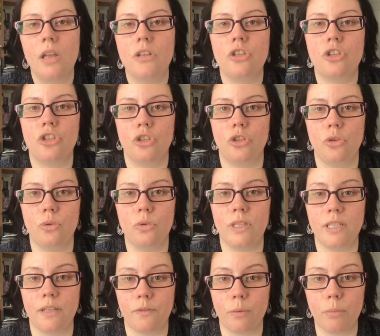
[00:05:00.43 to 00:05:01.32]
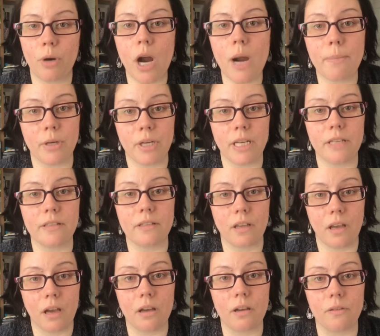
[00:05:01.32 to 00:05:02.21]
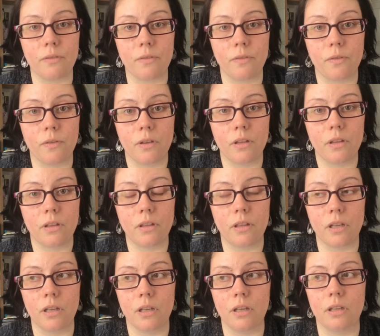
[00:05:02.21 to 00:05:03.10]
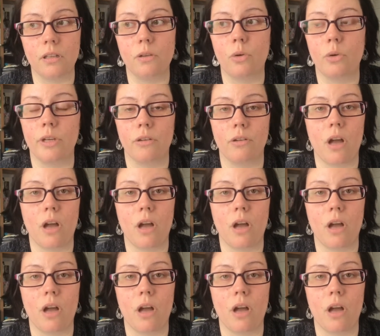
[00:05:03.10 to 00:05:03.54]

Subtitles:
to the different properties of the oil